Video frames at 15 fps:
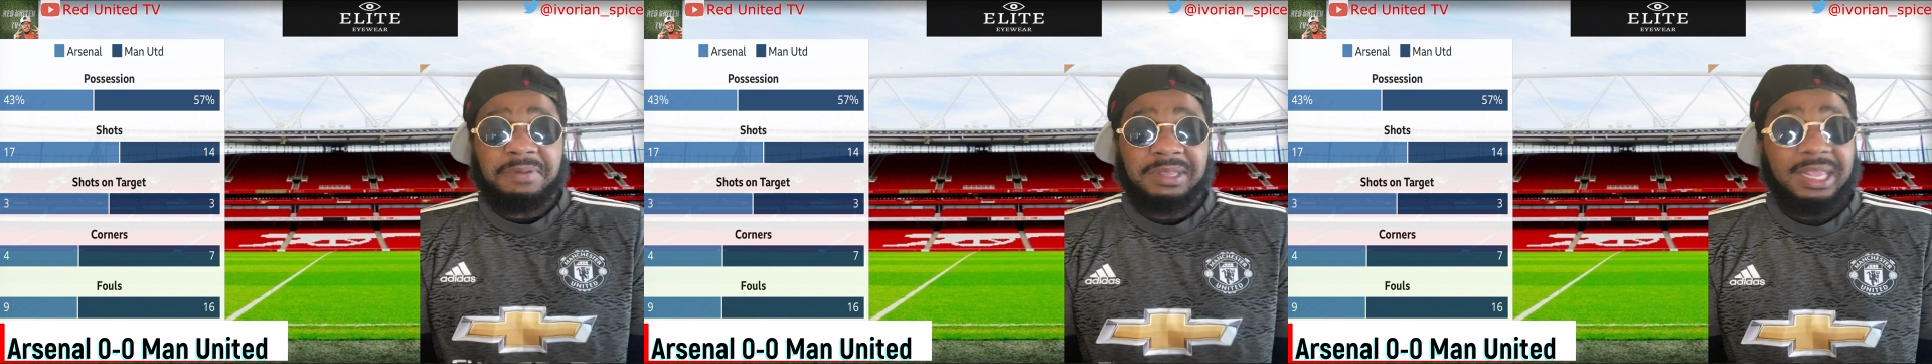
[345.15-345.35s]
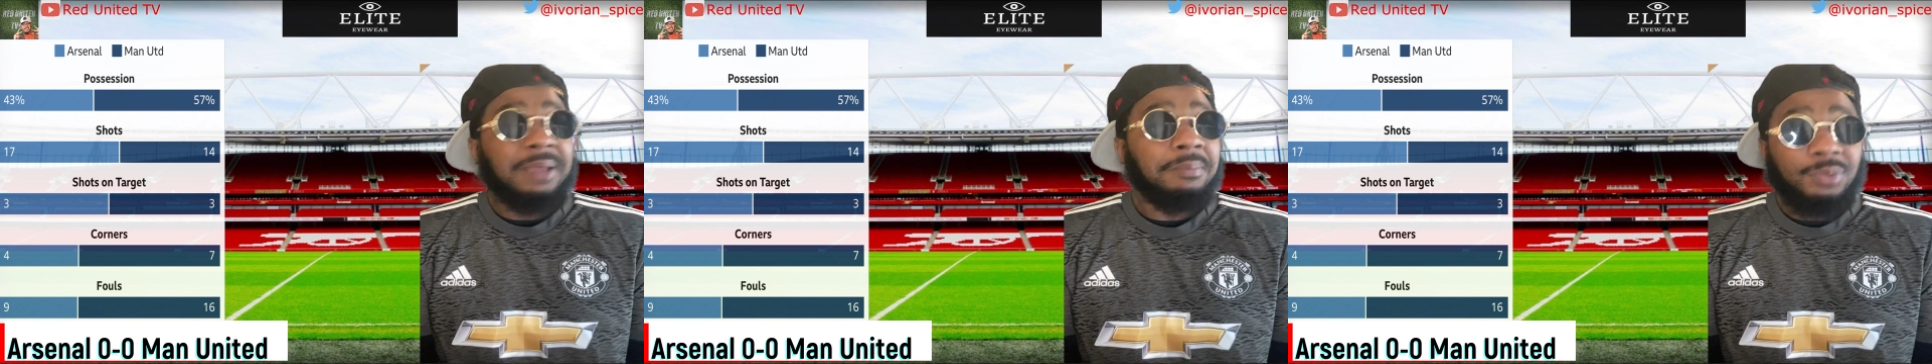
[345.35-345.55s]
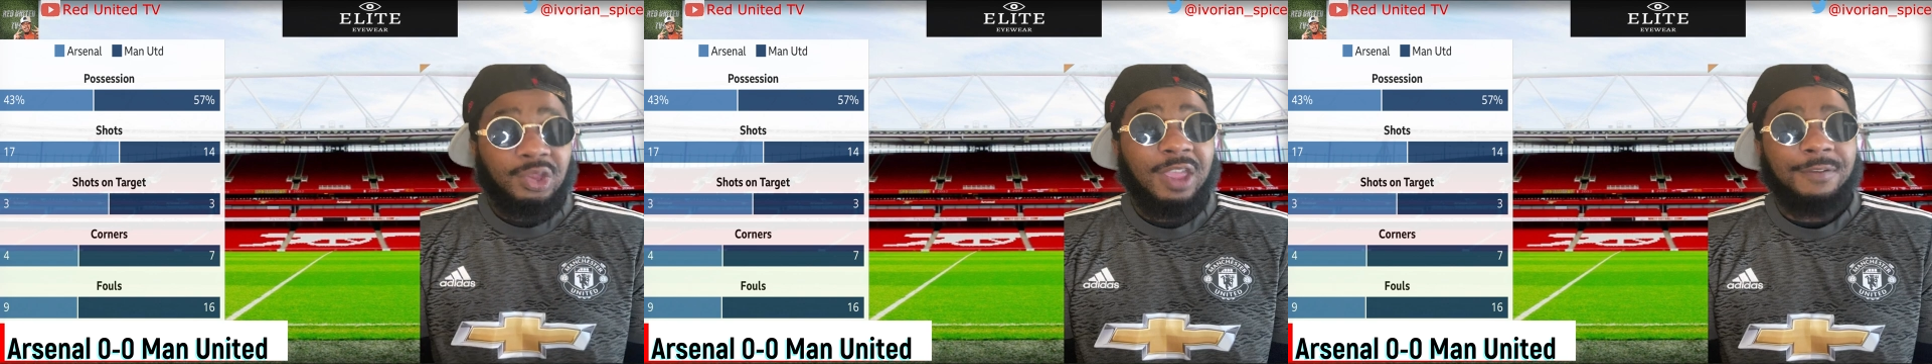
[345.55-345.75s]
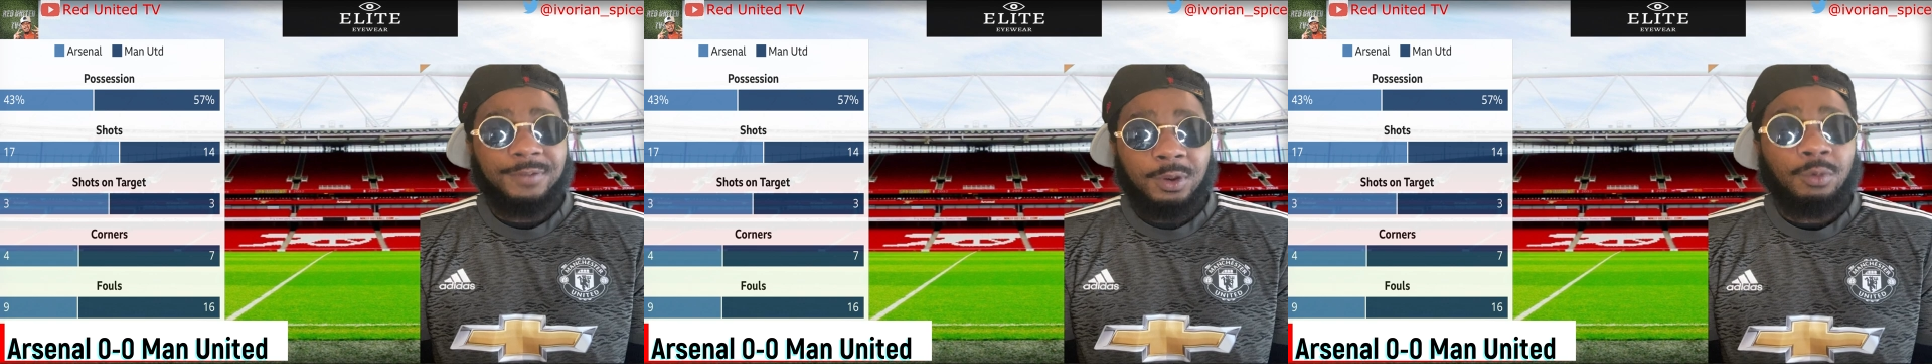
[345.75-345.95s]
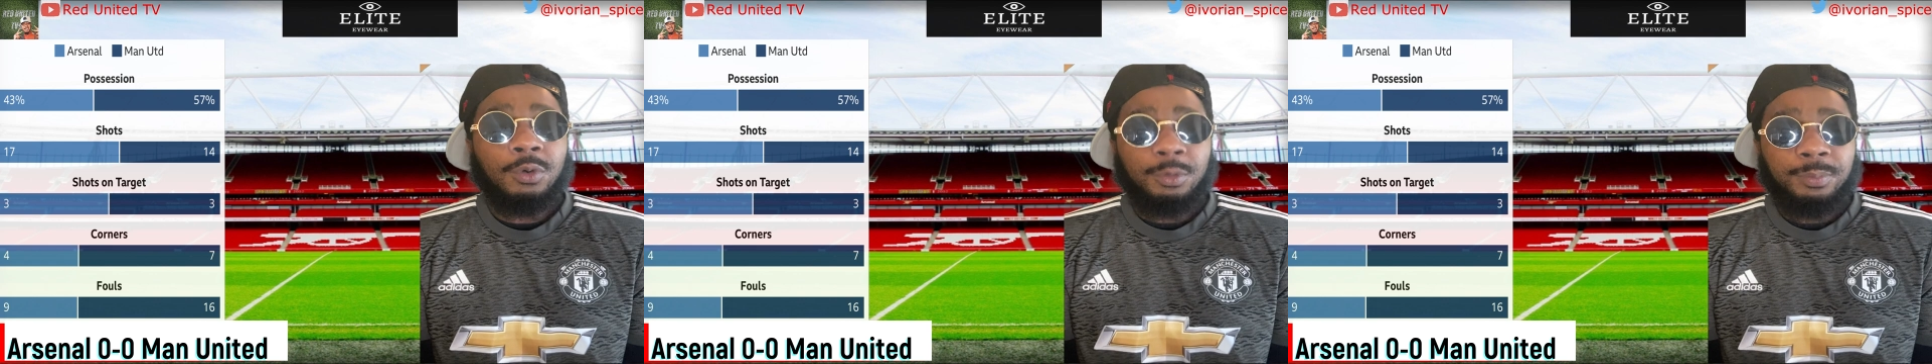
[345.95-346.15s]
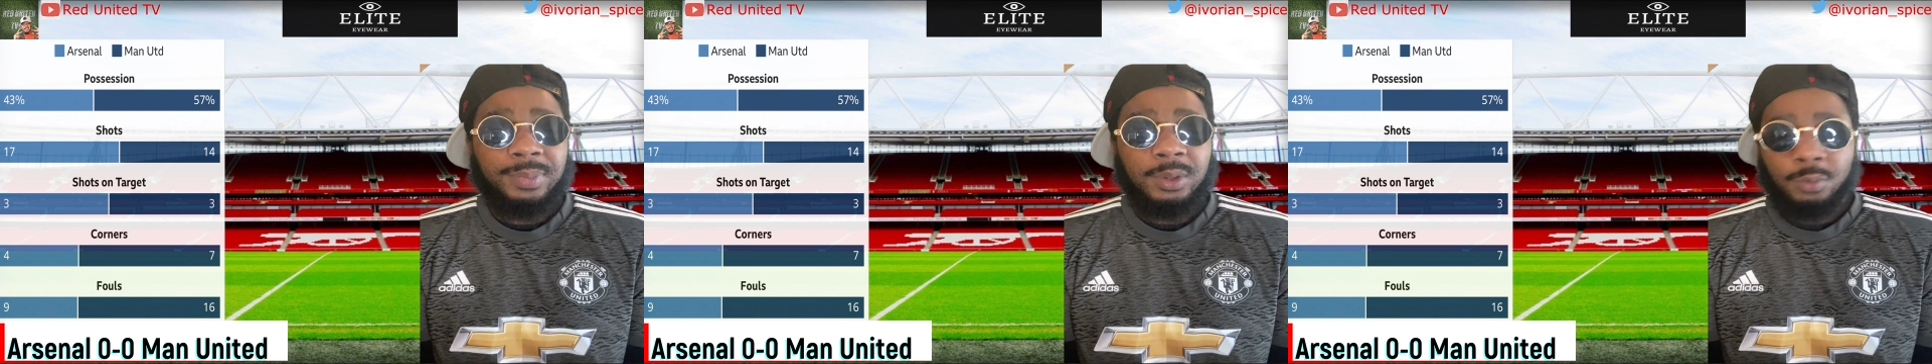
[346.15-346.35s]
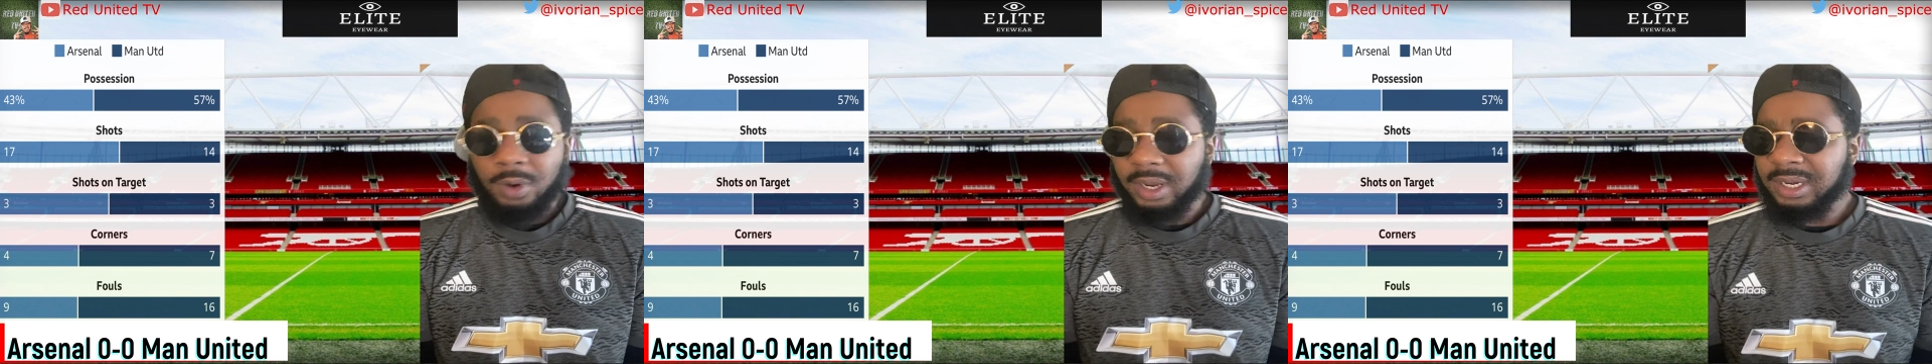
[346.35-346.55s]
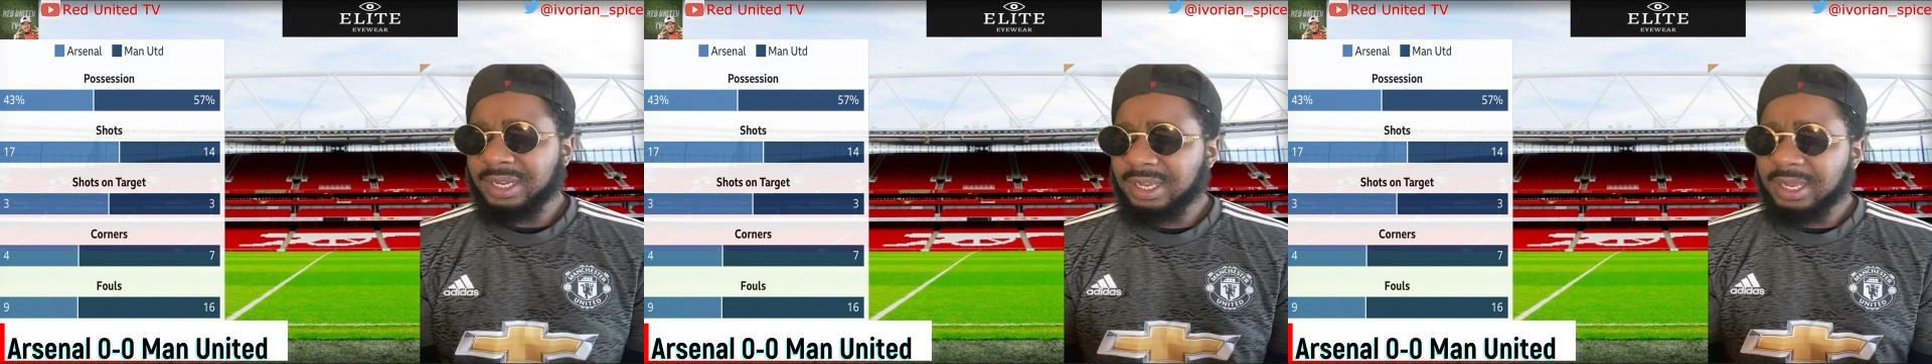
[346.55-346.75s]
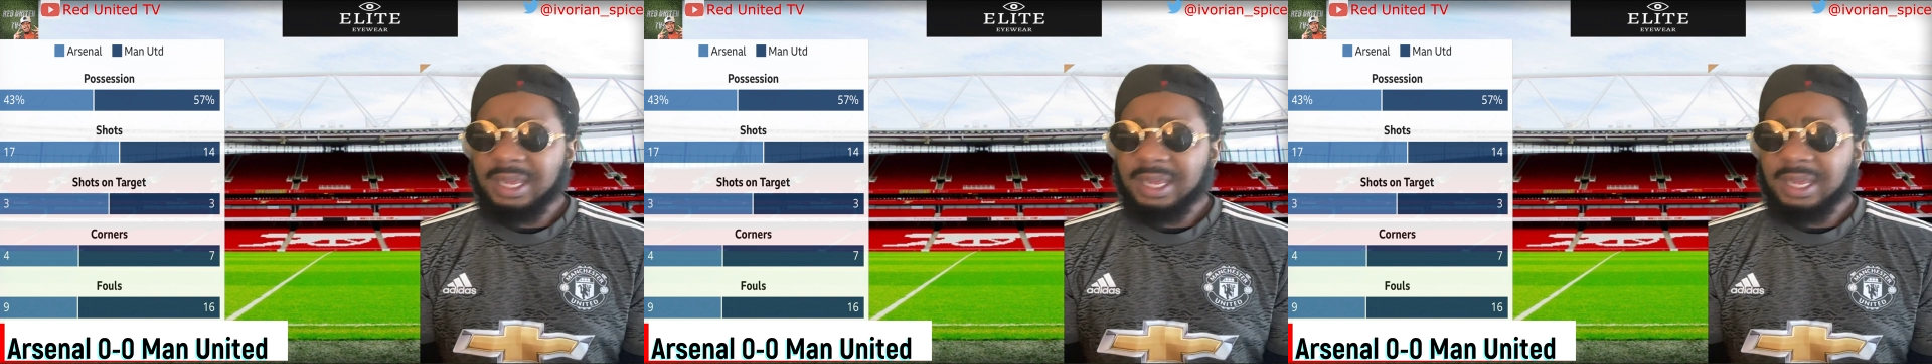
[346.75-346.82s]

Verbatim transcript: think there definitely will be one.